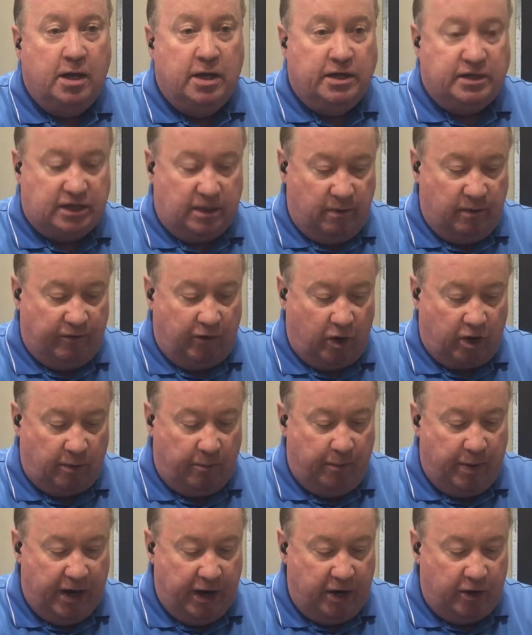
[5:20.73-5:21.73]
Some of our
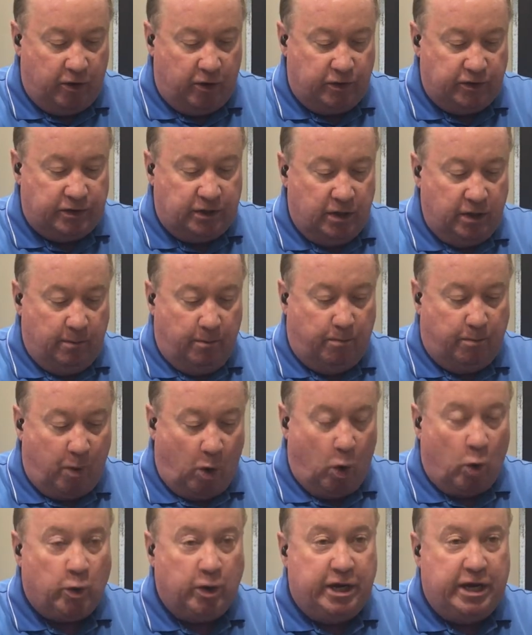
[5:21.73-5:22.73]
competitors
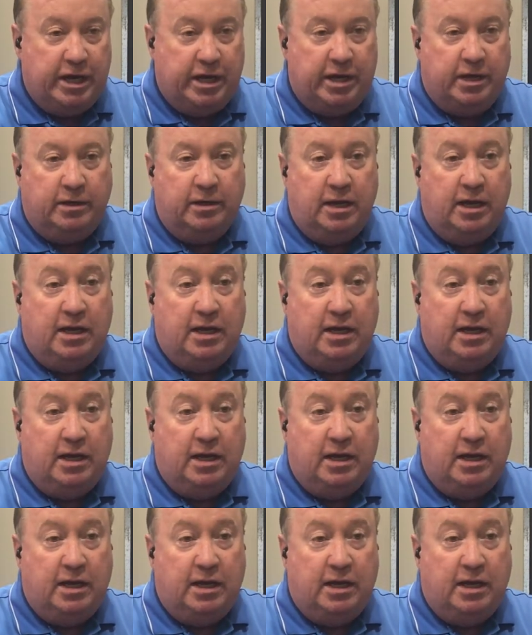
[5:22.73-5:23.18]
bolt it in,